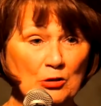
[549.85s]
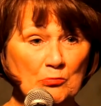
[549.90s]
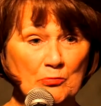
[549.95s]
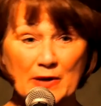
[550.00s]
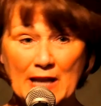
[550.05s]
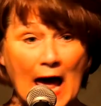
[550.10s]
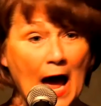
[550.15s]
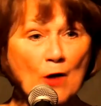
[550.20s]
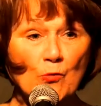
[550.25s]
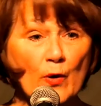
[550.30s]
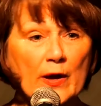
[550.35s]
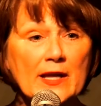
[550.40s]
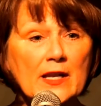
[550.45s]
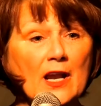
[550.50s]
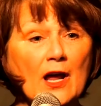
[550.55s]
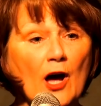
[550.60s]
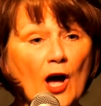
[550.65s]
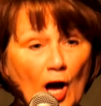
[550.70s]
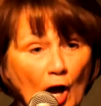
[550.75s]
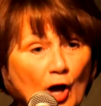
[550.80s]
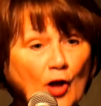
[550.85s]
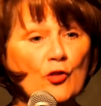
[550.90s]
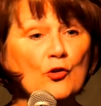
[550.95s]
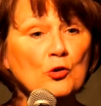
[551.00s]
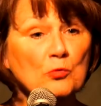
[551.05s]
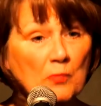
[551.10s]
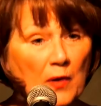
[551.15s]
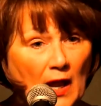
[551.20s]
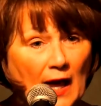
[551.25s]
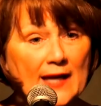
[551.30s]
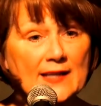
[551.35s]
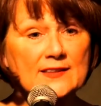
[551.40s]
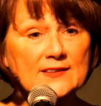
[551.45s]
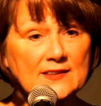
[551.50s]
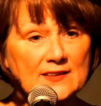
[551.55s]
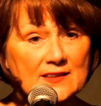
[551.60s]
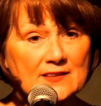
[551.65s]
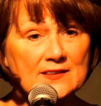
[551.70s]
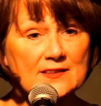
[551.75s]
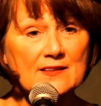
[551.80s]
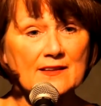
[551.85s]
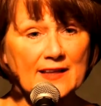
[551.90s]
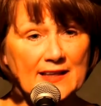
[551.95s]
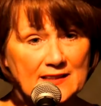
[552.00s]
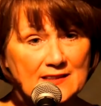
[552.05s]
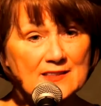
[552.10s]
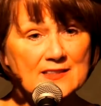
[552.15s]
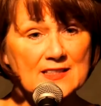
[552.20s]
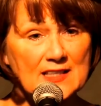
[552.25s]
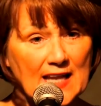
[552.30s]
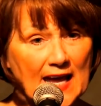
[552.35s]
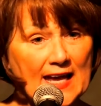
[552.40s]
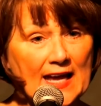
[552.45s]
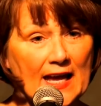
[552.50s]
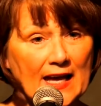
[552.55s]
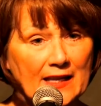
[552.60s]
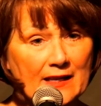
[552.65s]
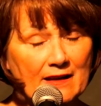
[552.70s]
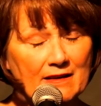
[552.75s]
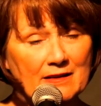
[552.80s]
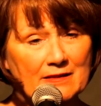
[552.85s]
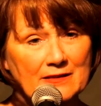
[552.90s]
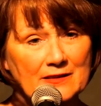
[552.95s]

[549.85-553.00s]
But I went other places instead.